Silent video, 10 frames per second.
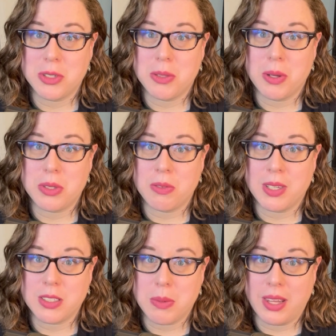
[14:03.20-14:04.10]
was supposed to
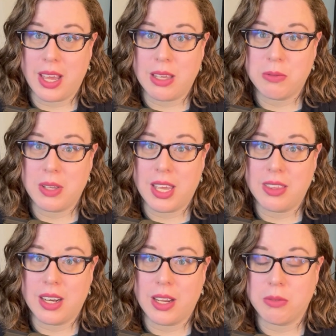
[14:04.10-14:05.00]
fix my life,
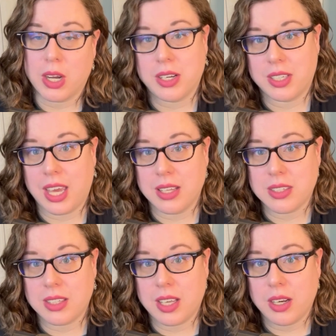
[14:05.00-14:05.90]
and then I forgot to
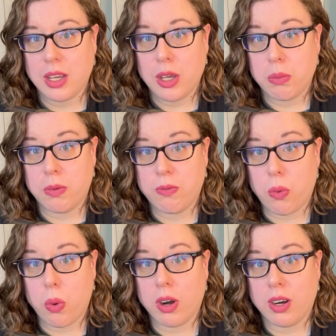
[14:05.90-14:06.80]
cancel it
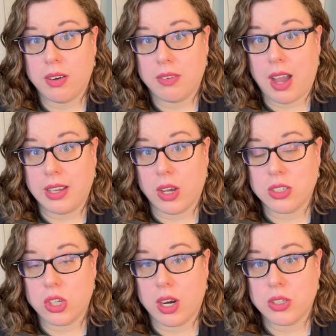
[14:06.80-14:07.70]
before I
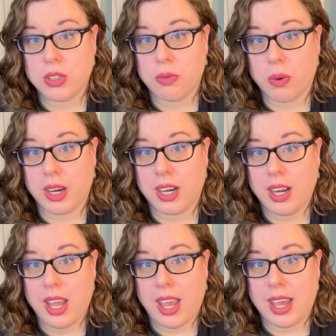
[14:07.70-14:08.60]
got charged for it,
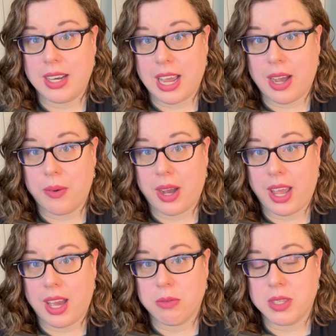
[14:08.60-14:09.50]
and now I
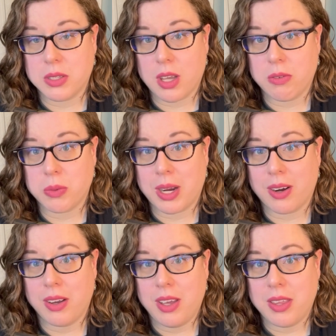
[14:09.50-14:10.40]
have this
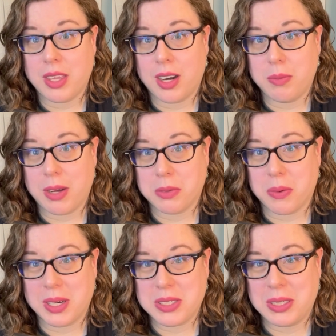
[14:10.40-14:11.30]
software that I'm never
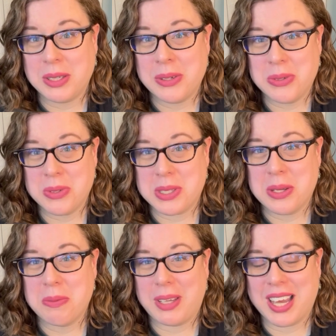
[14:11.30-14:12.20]
going to use
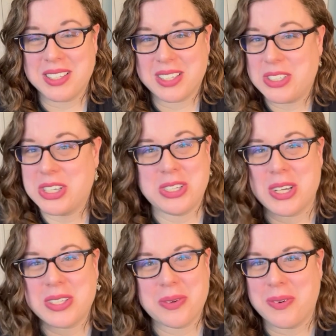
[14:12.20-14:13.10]
because it just
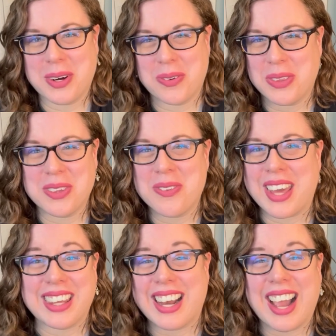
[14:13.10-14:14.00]
doesn't work with the
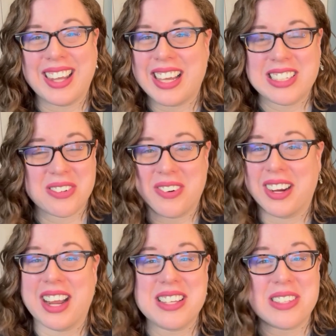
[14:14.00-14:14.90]
way that I like to
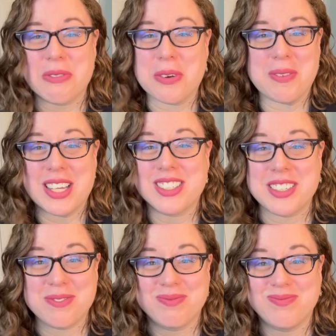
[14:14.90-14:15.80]
organize
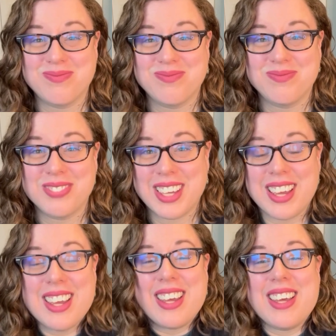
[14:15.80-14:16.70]
information.
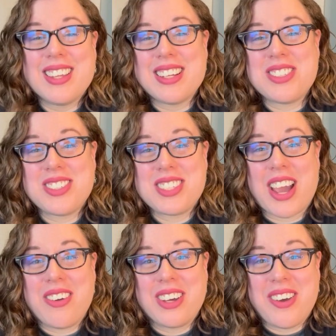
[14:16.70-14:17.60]
That's just
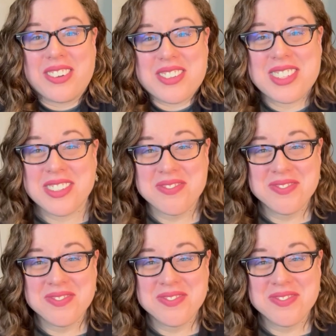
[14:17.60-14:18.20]
how it goes.